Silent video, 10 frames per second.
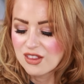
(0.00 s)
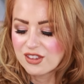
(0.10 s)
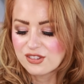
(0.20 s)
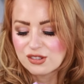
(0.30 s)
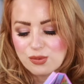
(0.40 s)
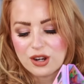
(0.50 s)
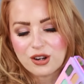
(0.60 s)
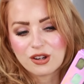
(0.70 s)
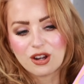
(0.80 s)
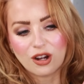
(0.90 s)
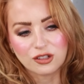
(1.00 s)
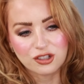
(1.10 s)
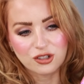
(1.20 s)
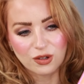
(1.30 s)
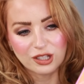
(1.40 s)
This is what her color
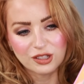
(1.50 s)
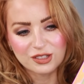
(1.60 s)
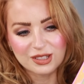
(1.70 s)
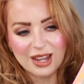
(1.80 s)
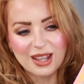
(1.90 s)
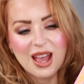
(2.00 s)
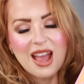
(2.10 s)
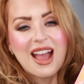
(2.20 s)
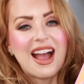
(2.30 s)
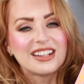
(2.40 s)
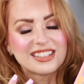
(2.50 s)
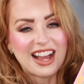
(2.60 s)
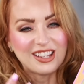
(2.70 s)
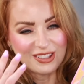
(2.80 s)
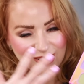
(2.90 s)
story looks like. And
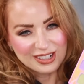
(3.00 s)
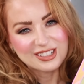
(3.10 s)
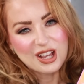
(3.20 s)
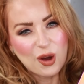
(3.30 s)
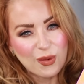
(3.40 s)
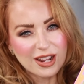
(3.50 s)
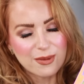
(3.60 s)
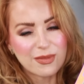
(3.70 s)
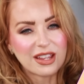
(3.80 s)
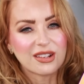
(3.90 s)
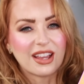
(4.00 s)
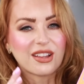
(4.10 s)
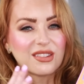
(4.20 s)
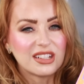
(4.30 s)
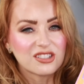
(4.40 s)
you can tell what I mean. Like,
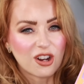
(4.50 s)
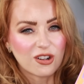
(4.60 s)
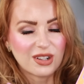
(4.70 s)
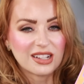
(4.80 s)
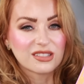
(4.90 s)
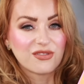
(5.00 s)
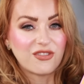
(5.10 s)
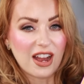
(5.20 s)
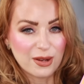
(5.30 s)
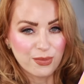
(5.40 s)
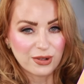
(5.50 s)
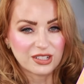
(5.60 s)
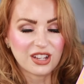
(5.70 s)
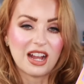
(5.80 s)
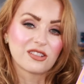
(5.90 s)
these aren't as
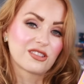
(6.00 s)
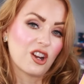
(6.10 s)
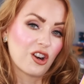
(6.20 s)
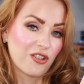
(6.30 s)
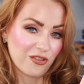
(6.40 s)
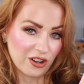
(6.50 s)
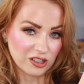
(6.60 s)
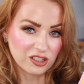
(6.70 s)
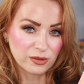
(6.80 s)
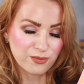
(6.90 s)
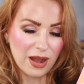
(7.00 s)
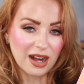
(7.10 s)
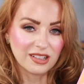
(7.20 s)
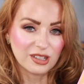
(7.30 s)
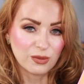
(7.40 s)
vibrant as her first
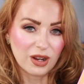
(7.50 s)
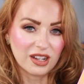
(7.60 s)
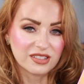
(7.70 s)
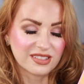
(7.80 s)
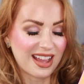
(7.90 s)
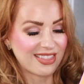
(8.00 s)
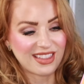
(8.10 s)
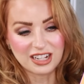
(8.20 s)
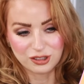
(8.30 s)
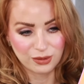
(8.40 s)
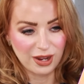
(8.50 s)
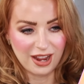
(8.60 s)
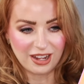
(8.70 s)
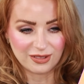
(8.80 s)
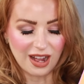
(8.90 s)
palette was, and that's
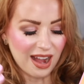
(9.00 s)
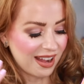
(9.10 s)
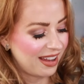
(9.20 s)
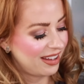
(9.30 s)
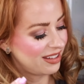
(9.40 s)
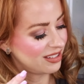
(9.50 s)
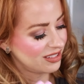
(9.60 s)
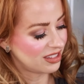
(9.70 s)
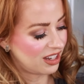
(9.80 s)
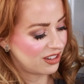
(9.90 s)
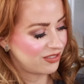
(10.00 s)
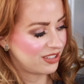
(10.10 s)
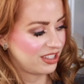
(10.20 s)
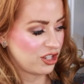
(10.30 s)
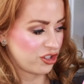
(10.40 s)
okay. I love
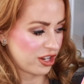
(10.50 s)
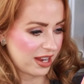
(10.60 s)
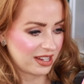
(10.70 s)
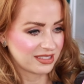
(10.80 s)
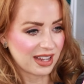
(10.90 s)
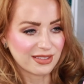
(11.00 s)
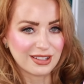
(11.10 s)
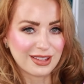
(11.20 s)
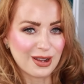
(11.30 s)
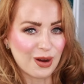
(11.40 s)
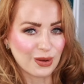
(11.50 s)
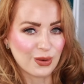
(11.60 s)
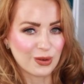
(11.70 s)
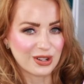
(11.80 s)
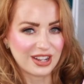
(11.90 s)
these shades. I think they all
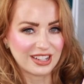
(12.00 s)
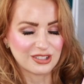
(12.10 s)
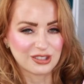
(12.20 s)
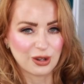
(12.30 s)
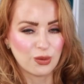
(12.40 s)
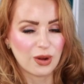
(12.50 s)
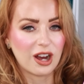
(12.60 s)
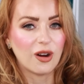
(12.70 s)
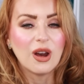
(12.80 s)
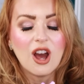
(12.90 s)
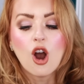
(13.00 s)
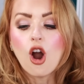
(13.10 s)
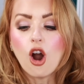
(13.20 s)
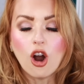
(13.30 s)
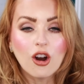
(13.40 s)
coordinate so well.
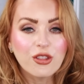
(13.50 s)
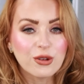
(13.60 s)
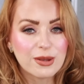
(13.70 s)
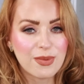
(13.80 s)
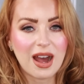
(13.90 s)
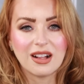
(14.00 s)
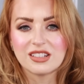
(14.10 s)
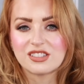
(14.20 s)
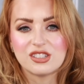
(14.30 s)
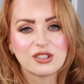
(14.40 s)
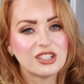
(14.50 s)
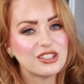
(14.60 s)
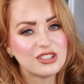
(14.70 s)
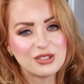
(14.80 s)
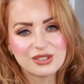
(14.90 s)
All three palettes, you
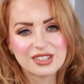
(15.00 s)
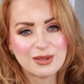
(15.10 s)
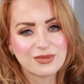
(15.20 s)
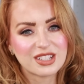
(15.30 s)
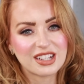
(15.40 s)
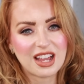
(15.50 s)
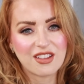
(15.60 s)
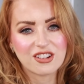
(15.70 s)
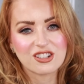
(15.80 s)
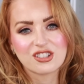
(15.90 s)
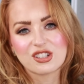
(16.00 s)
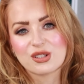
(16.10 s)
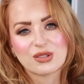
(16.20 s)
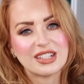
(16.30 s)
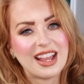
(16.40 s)
can use them together to
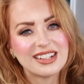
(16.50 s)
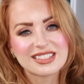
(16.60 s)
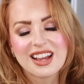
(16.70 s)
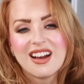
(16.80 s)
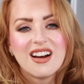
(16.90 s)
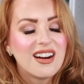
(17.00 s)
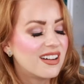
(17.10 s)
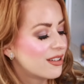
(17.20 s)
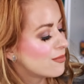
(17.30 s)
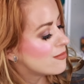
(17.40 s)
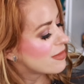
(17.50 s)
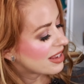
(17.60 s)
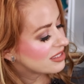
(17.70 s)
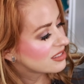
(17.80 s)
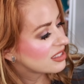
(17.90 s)
create an
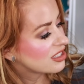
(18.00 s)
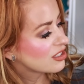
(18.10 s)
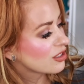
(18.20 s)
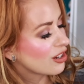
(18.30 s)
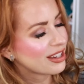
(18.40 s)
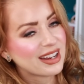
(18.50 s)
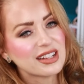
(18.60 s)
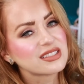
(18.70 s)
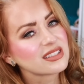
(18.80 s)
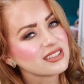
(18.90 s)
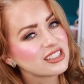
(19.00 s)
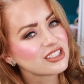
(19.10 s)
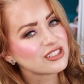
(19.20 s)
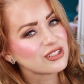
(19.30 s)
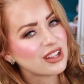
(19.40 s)
amazing look and I still need
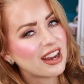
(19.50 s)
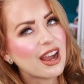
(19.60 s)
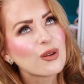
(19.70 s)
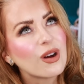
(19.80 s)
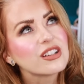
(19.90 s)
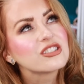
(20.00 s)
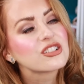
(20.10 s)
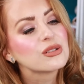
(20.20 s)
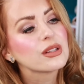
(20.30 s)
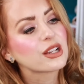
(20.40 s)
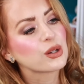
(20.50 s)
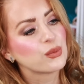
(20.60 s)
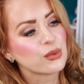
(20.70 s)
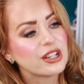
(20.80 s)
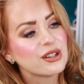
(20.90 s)
to do that. I want to do like a
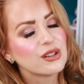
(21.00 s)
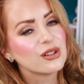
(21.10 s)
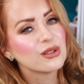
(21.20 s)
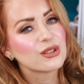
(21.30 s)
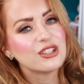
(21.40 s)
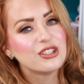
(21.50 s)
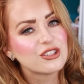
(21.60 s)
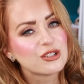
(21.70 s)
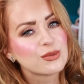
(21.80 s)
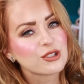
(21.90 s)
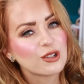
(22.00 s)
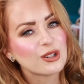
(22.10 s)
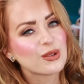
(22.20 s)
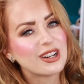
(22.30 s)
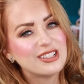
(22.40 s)
reel or a YouTube
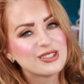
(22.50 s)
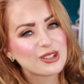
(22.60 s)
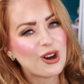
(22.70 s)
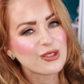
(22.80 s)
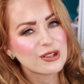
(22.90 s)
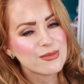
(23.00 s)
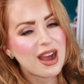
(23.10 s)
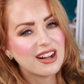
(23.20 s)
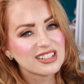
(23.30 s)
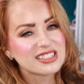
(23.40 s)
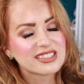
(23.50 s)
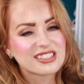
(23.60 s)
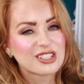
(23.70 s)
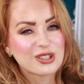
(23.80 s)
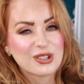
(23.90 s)
short where I use all three palettes
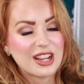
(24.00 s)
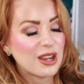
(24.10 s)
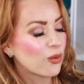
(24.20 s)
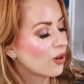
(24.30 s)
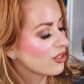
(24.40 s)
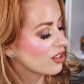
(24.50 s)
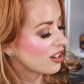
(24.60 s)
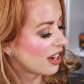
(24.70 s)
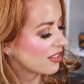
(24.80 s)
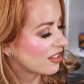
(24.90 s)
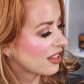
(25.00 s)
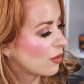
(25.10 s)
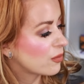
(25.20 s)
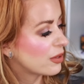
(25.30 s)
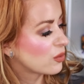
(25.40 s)
to create one look. I think that
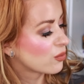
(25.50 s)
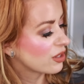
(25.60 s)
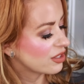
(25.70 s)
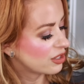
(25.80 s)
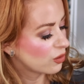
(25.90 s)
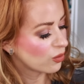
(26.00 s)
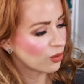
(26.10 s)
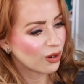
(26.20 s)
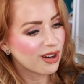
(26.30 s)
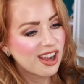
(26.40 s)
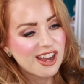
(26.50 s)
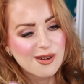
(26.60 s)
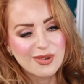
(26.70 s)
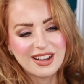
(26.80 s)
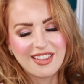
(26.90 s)
would be really cool,
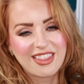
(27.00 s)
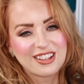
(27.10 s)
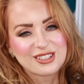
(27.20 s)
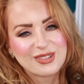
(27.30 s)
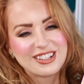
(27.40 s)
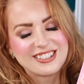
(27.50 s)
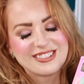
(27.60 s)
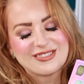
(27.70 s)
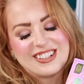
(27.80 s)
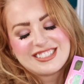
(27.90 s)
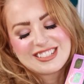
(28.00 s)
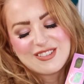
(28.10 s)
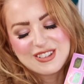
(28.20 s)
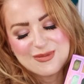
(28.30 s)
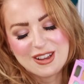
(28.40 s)
but this one was
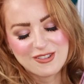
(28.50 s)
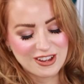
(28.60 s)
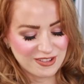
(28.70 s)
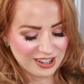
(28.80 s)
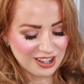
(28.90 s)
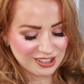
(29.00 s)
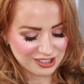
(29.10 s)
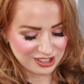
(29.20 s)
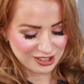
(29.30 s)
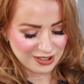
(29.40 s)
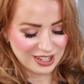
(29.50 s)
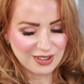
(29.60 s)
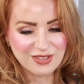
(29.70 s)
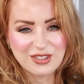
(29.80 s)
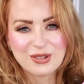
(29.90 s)
definitely my favorite color story
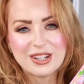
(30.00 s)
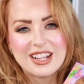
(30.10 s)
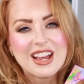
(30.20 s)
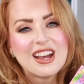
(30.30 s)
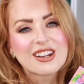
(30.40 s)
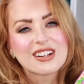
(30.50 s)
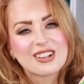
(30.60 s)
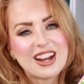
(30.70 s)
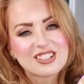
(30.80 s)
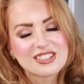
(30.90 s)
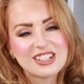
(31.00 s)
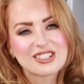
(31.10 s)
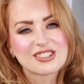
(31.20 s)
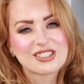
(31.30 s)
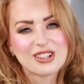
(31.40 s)
of the three.
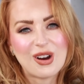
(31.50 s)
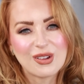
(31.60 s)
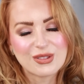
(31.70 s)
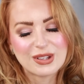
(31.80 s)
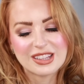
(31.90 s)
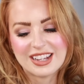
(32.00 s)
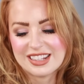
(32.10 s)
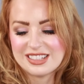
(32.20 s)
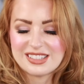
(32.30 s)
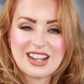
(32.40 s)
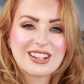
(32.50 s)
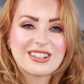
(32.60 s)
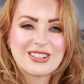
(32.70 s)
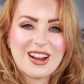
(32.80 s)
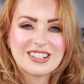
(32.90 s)
Congratulations to all three ladies and
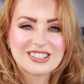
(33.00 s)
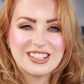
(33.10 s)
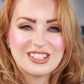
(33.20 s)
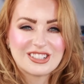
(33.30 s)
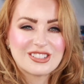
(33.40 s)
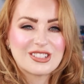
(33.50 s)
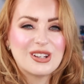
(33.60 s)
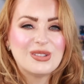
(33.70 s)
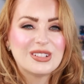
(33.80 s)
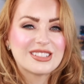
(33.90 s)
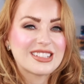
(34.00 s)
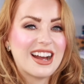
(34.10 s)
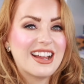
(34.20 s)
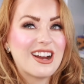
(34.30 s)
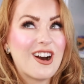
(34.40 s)
congratulations to
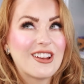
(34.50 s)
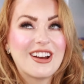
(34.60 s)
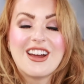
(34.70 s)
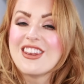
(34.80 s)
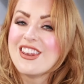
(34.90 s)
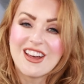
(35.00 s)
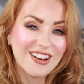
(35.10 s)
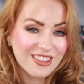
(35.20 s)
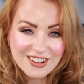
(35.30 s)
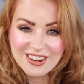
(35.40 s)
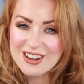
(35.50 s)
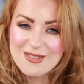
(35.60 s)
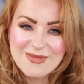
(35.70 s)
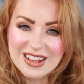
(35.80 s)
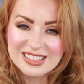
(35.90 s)
Eye on another
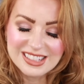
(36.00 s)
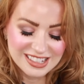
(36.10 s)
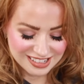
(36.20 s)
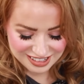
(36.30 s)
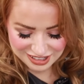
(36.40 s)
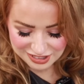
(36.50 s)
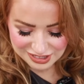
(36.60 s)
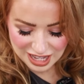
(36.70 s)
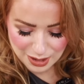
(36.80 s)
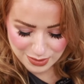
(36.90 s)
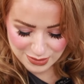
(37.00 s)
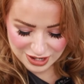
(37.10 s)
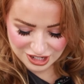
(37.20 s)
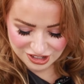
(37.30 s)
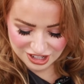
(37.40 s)
amazing
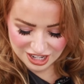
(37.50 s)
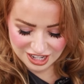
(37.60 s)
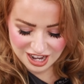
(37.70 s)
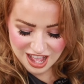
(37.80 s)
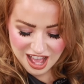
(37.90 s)
collaboration.